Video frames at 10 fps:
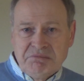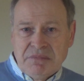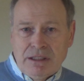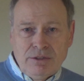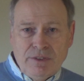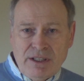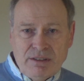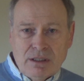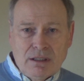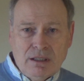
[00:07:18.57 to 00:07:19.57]
let's face
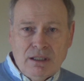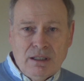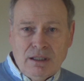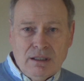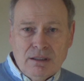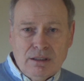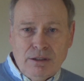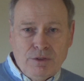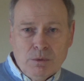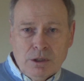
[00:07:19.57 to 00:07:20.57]
it,
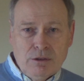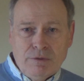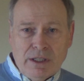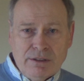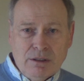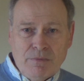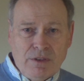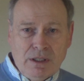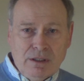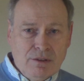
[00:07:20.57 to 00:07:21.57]
if you want to find
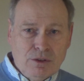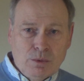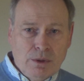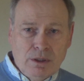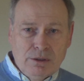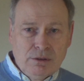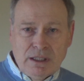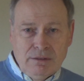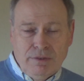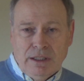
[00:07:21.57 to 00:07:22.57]
something in this world, you
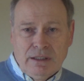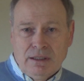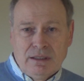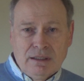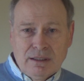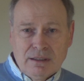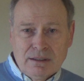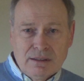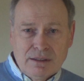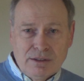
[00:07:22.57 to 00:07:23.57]
can find it.
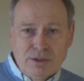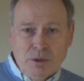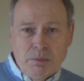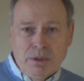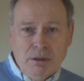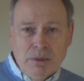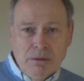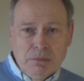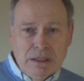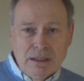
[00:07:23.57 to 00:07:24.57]
There's no
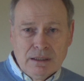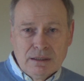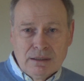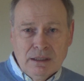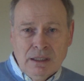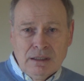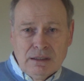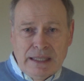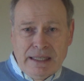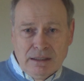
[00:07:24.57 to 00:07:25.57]
problem.
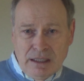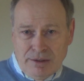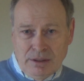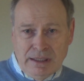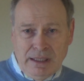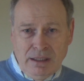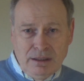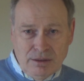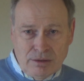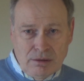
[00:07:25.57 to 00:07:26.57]
And you're
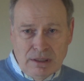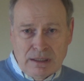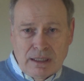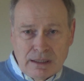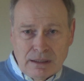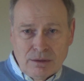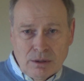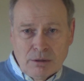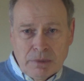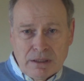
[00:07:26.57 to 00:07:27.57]
Canadian, so I can
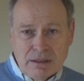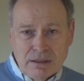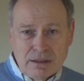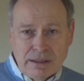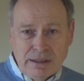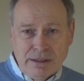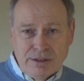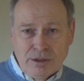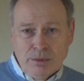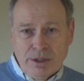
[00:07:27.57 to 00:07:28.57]
talk about the Canadian
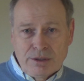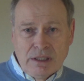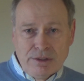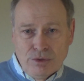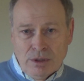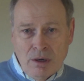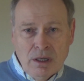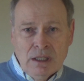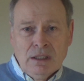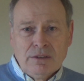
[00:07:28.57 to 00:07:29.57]
situation. As you know,
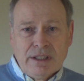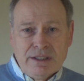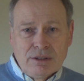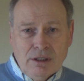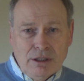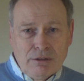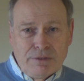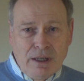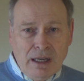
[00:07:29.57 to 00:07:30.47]
there is a lot of